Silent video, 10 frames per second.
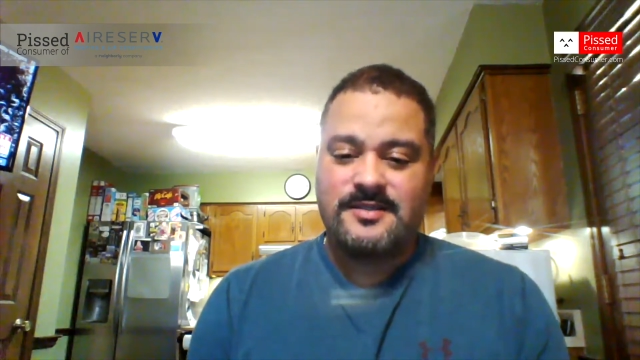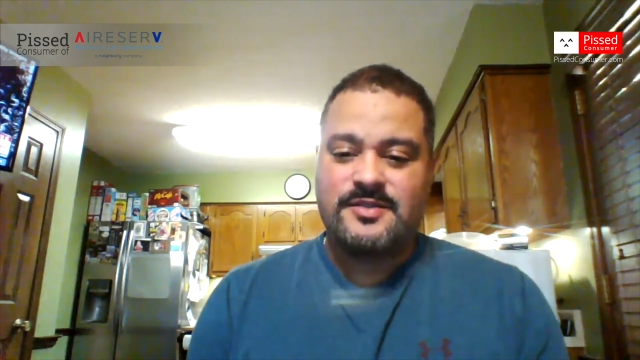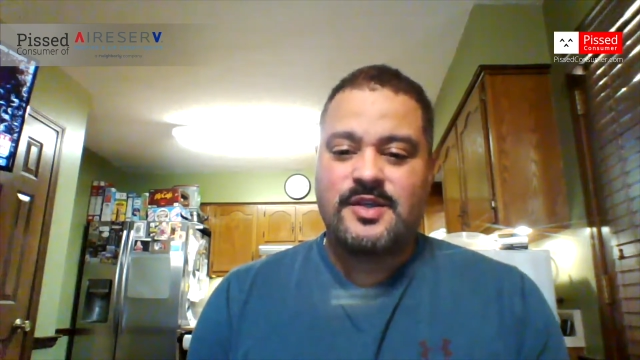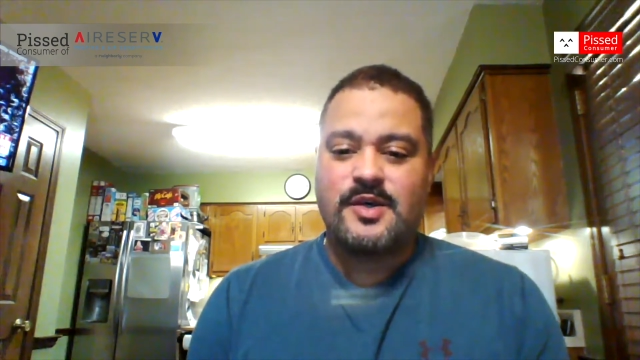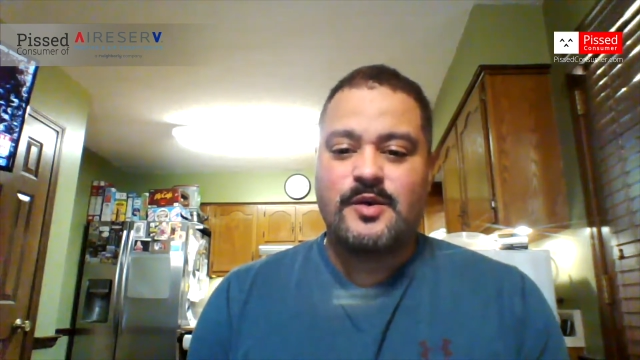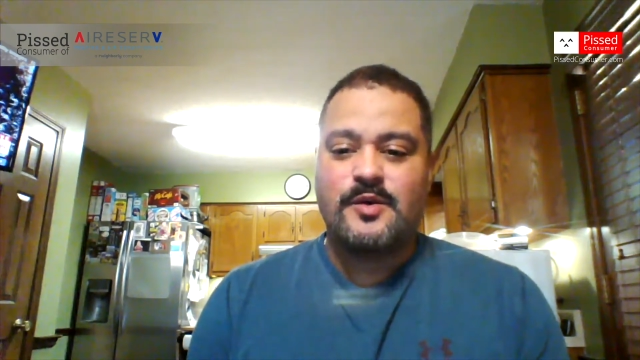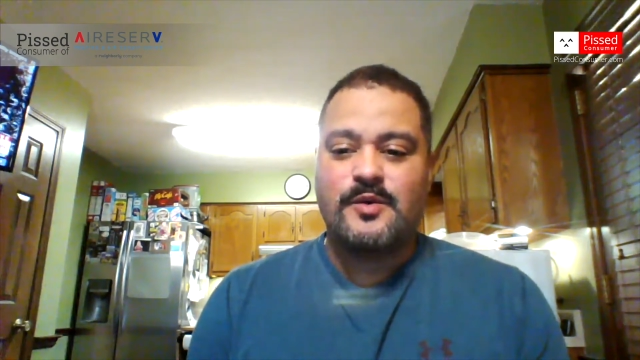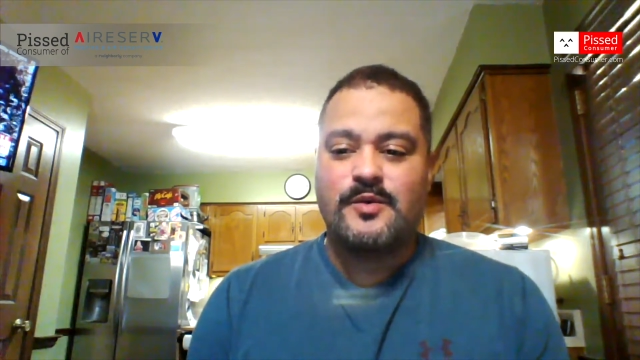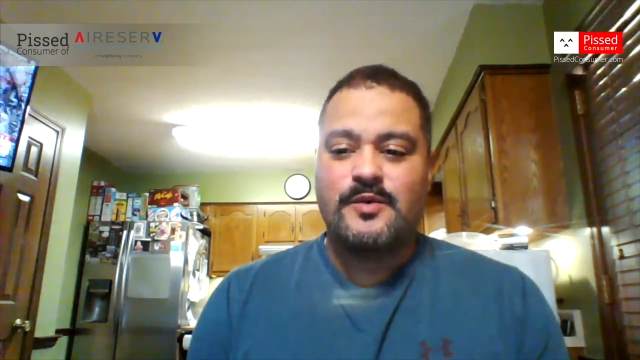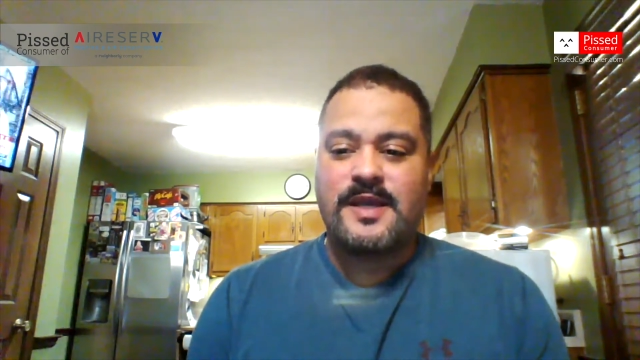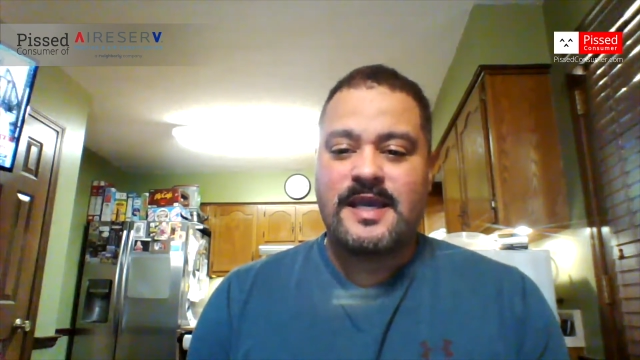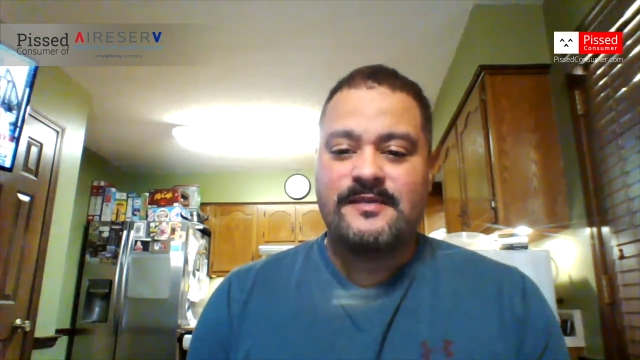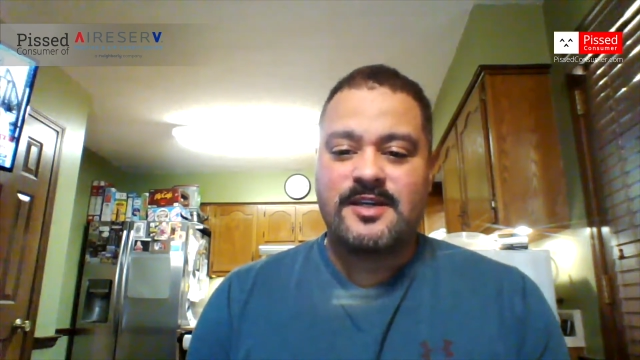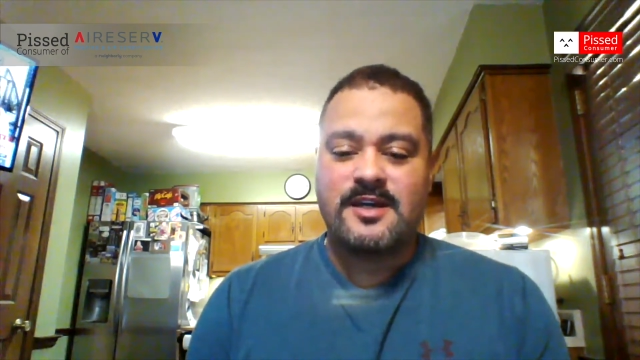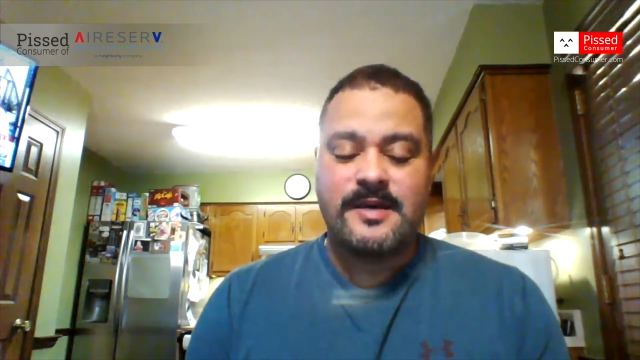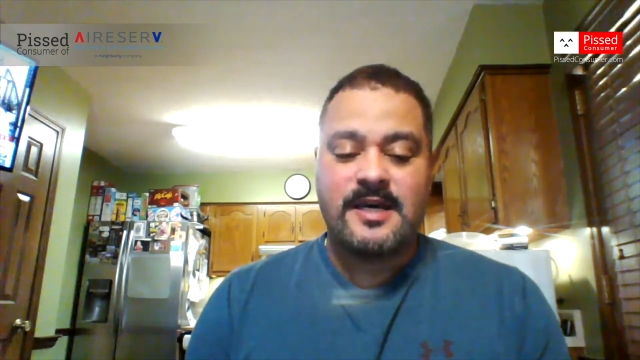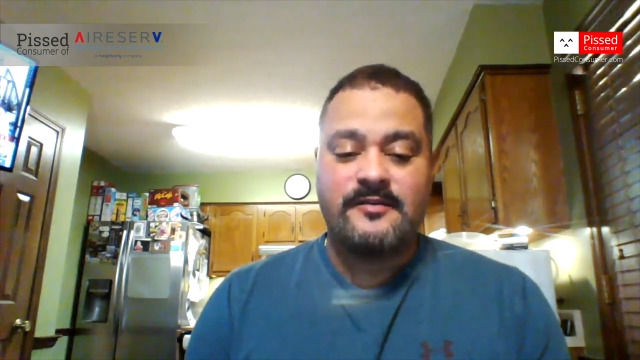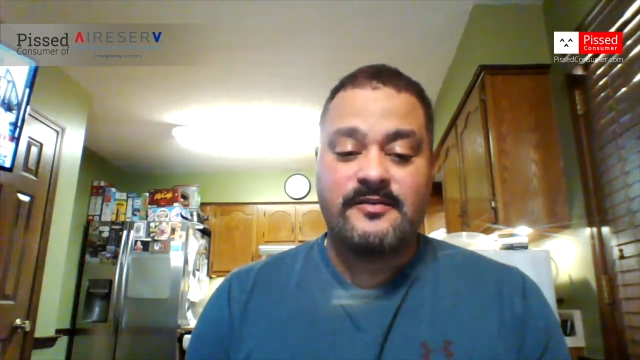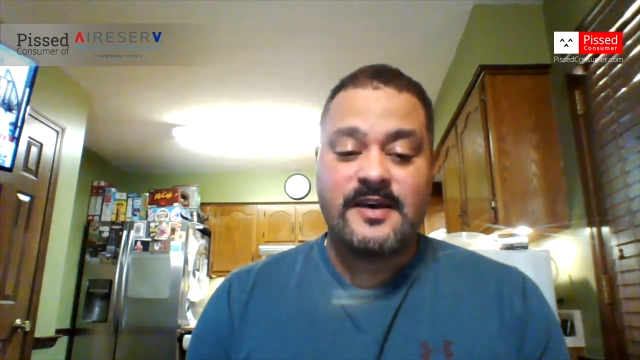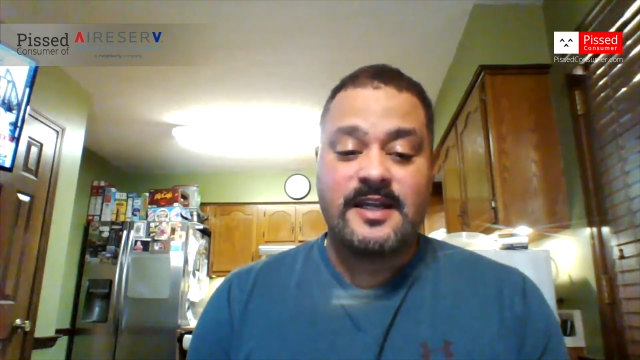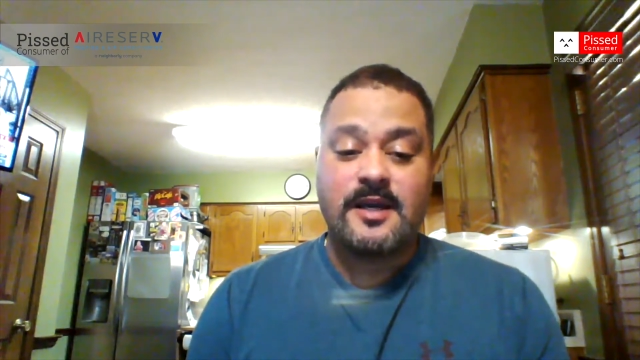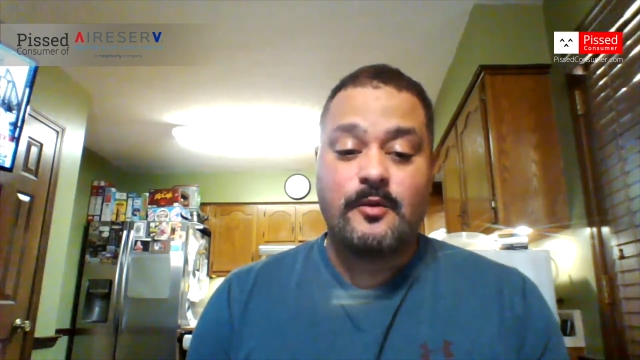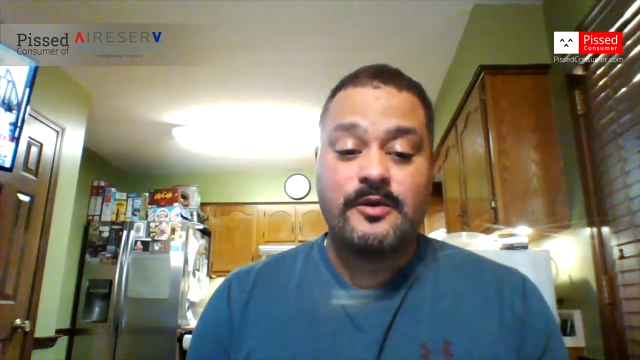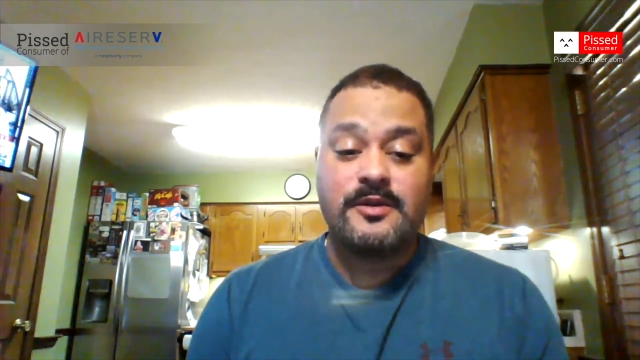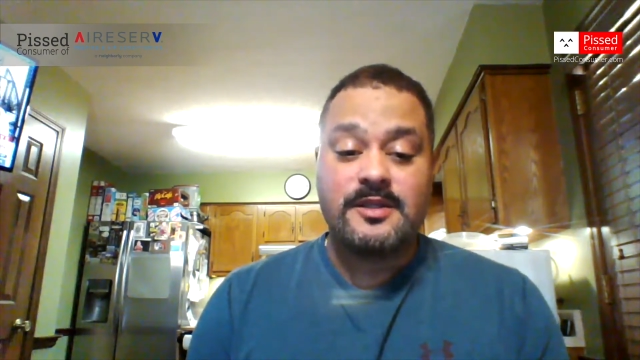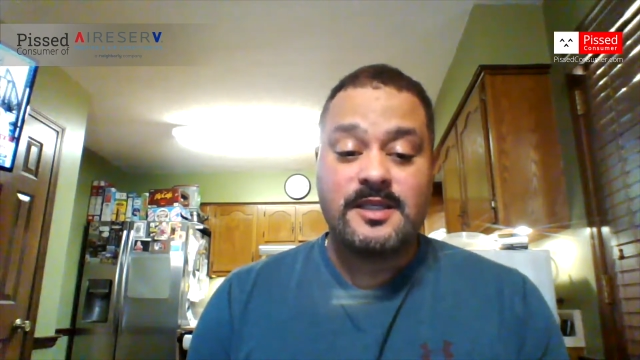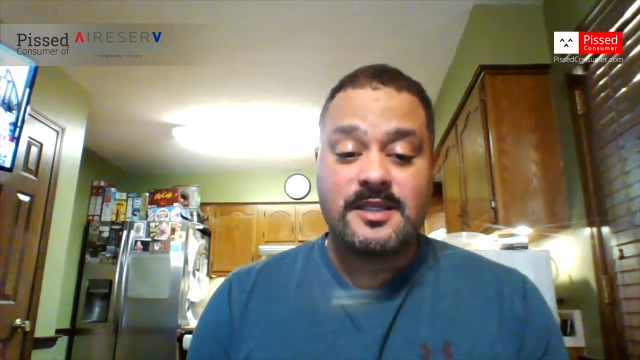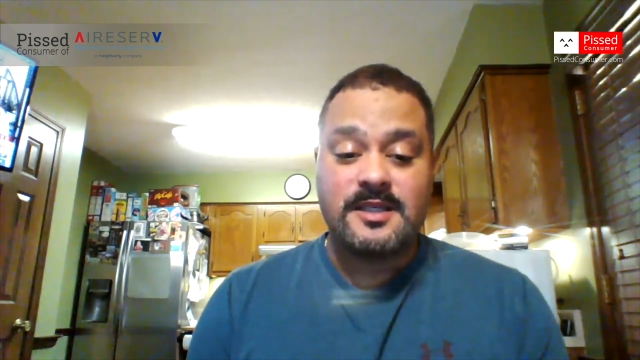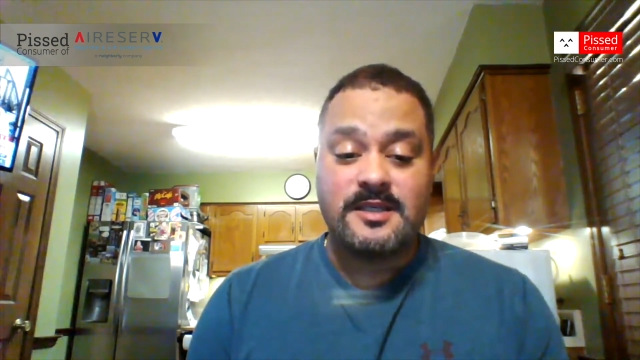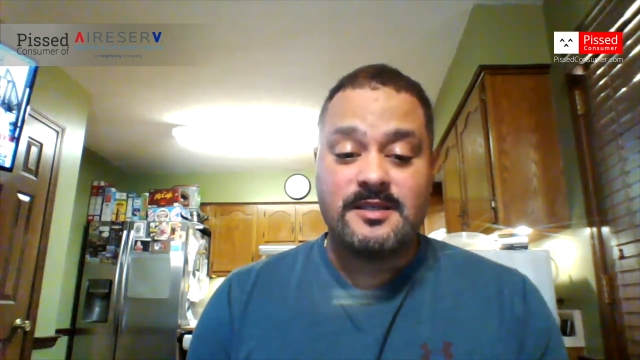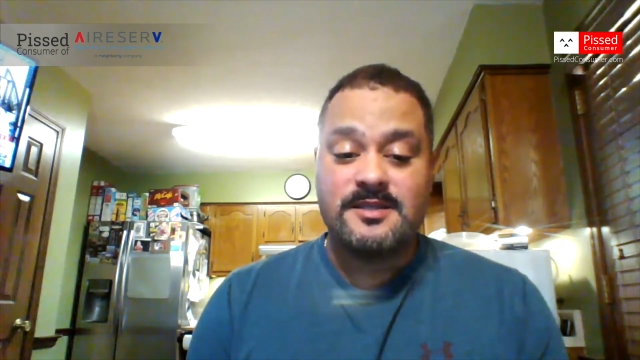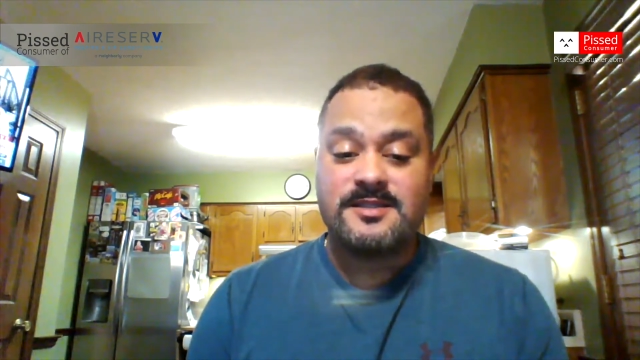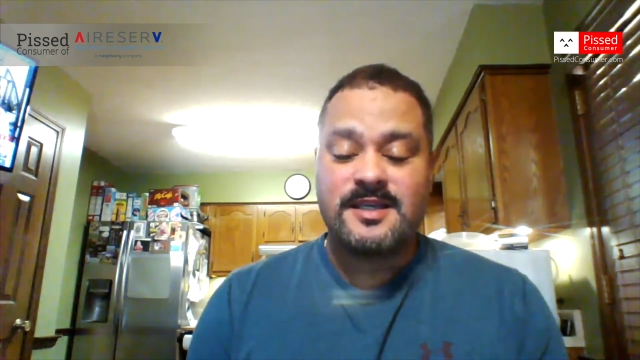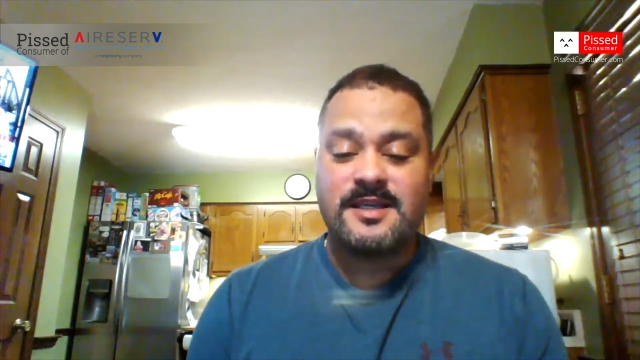So they have to come out and find out where the leak is,